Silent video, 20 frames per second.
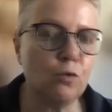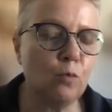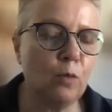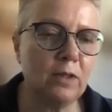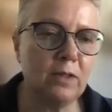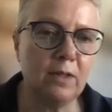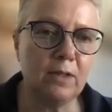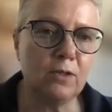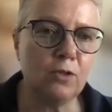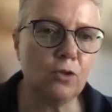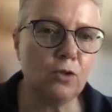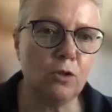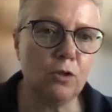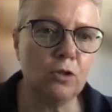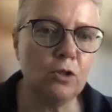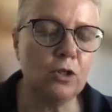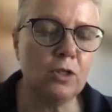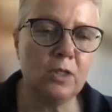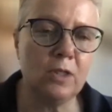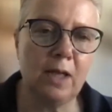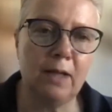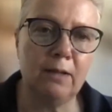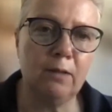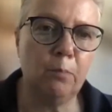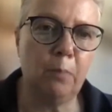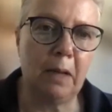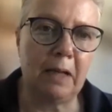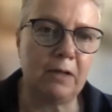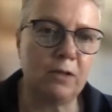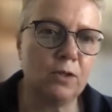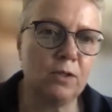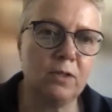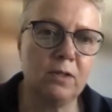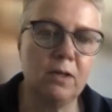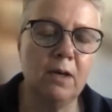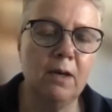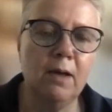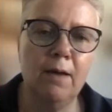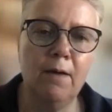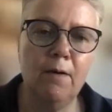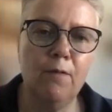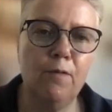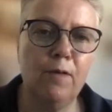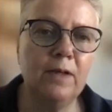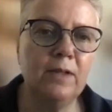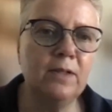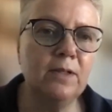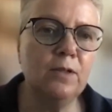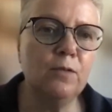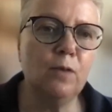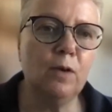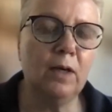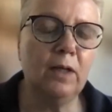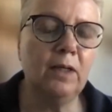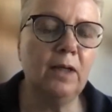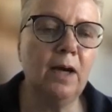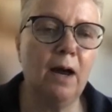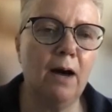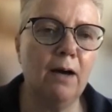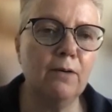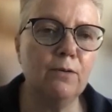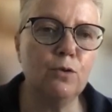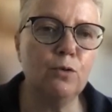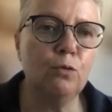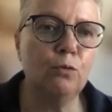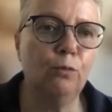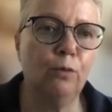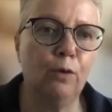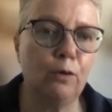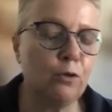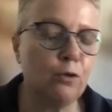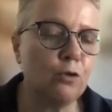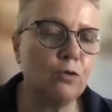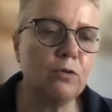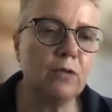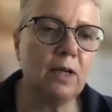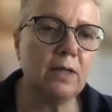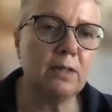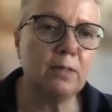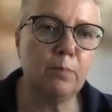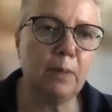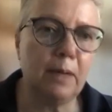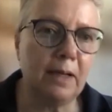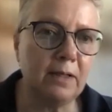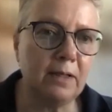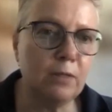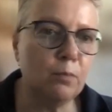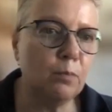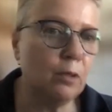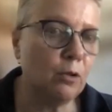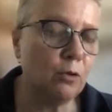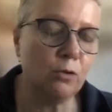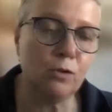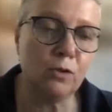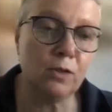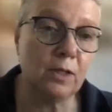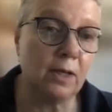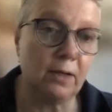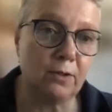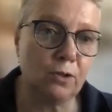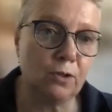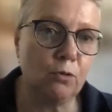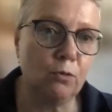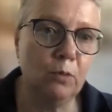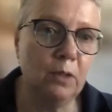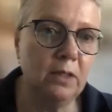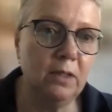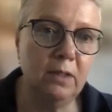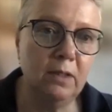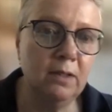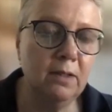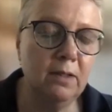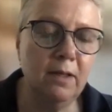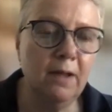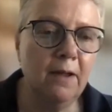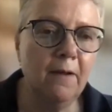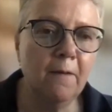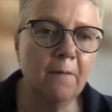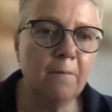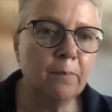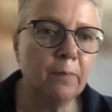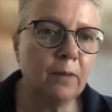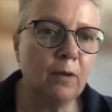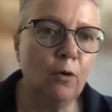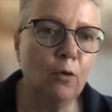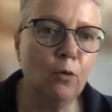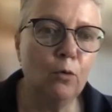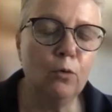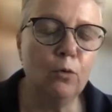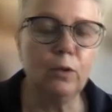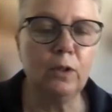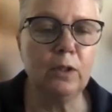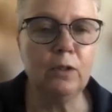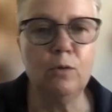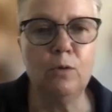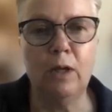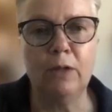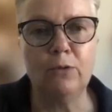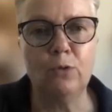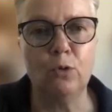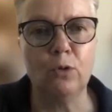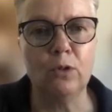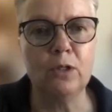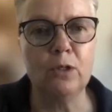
What has changed is that banks find it very hard to function as banks because there are so many regulatory